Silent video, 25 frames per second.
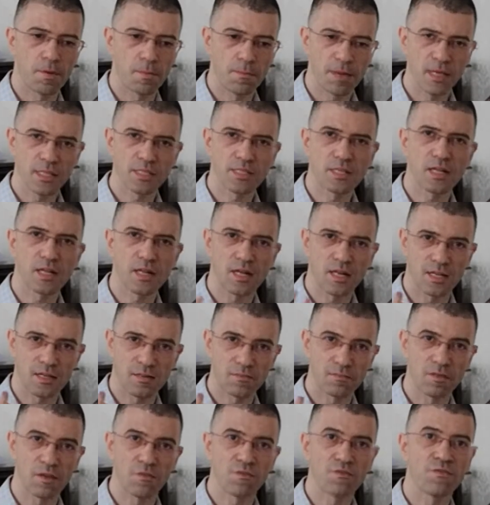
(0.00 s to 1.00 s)
basically
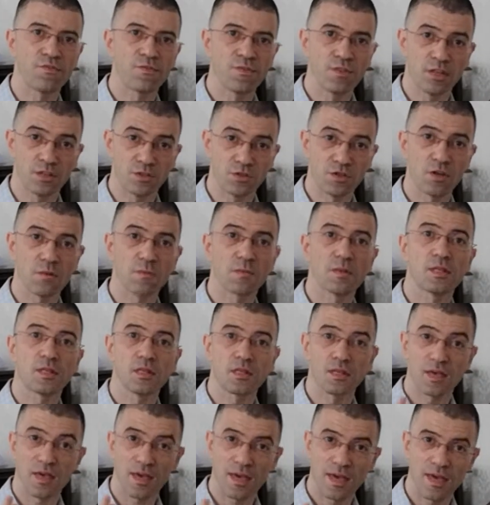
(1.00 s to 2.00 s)
the treatment
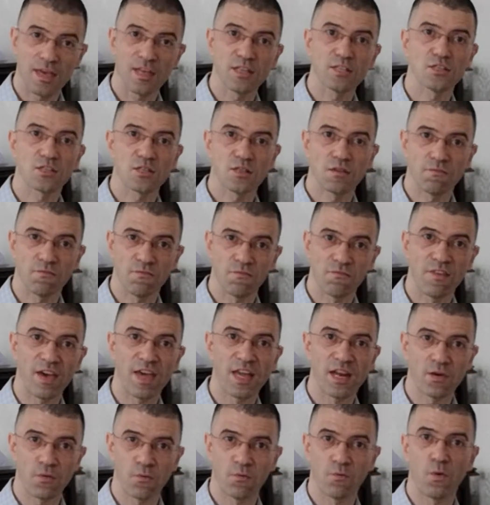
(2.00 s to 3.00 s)
is
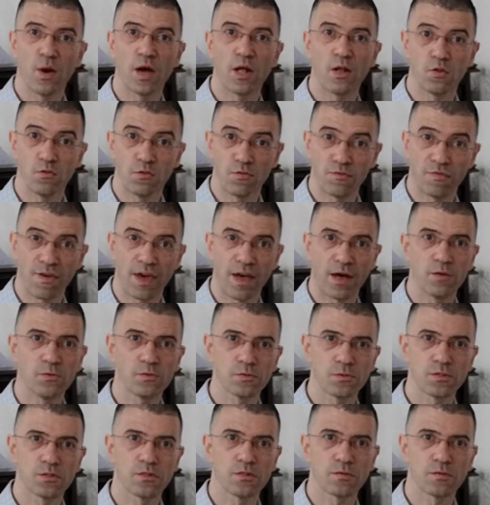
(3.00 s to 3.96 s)
very well felt